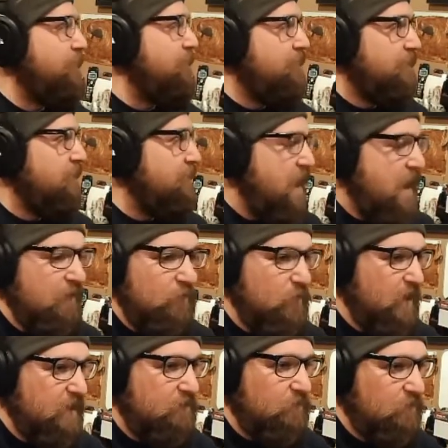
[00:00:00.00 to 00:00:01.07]
did, and
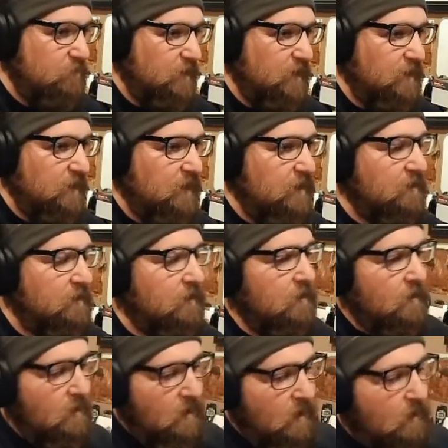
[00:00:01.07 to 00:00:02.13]
everybody fucking hated it.
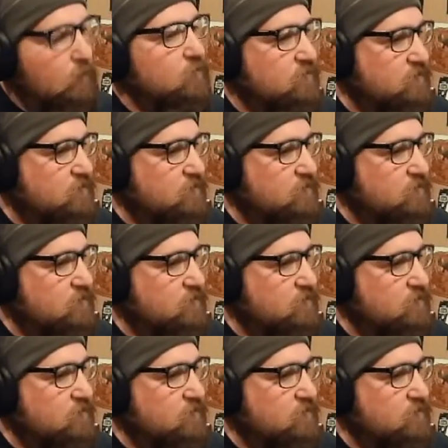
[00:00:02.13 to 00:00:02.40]
It was